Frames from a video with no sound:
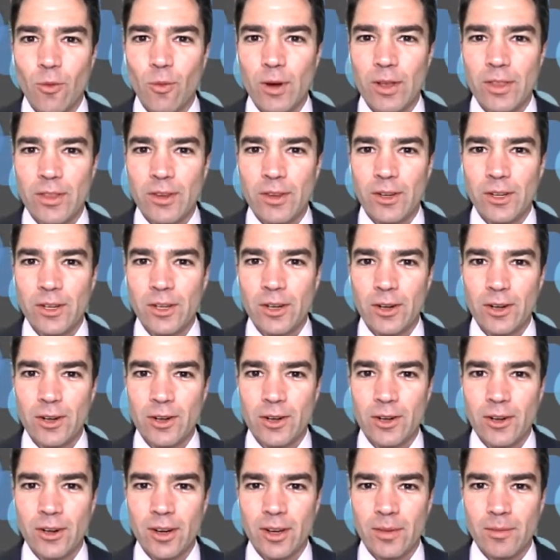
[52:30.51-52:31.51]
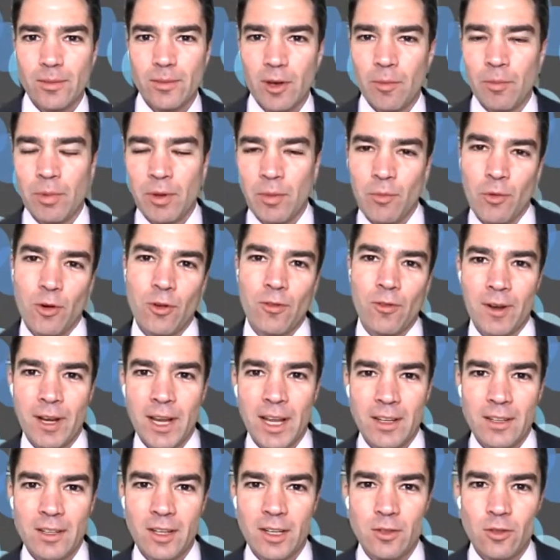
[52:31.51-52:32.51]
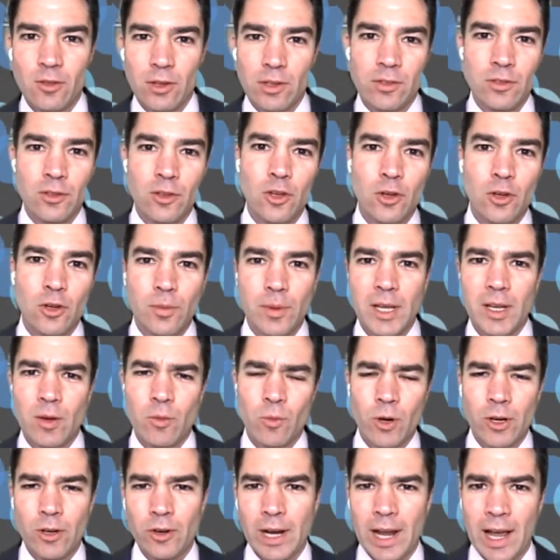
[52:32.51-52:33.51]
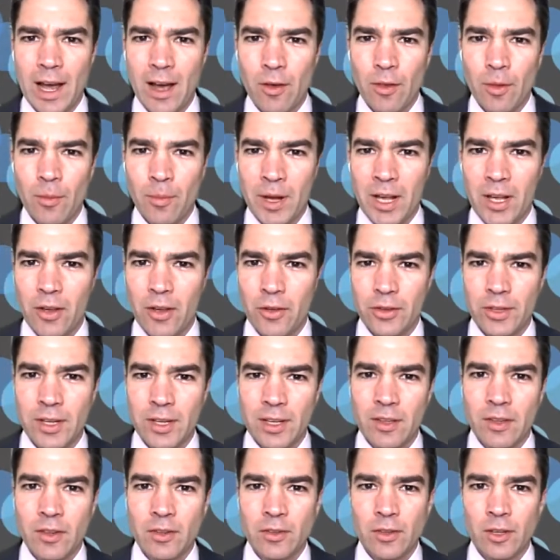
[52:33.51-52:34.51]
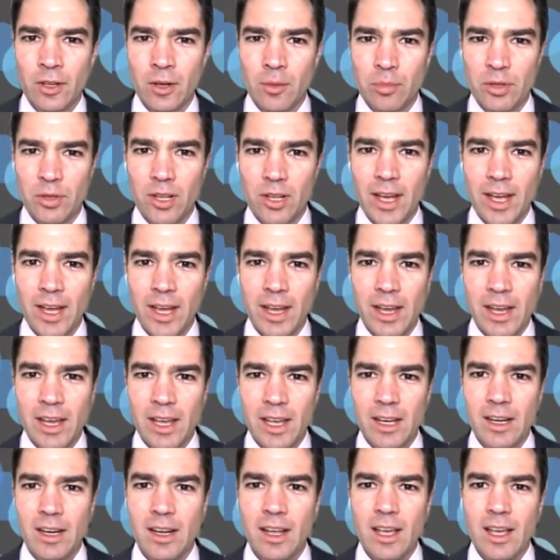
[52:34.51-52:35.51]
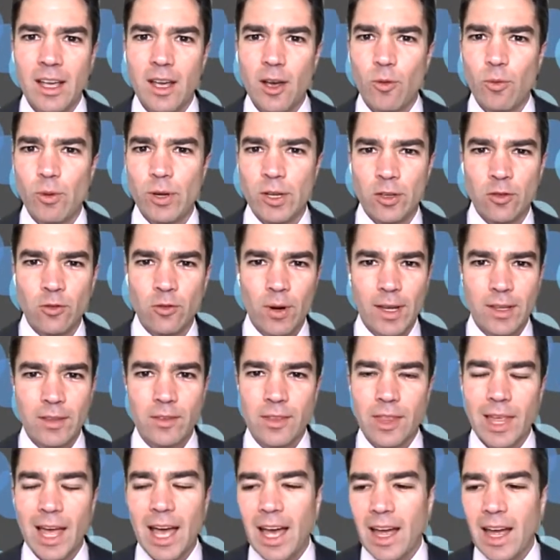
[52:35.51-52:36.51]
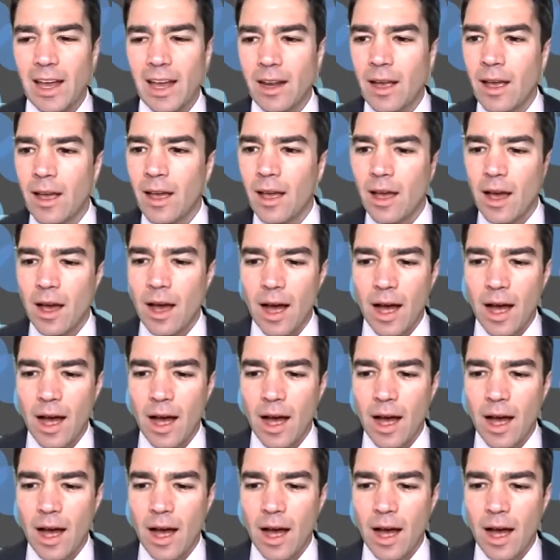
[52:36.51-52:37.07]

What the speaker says: whether you're a bit more of an antitrust newbie and wondering how the politics is going to play in, we addressed that.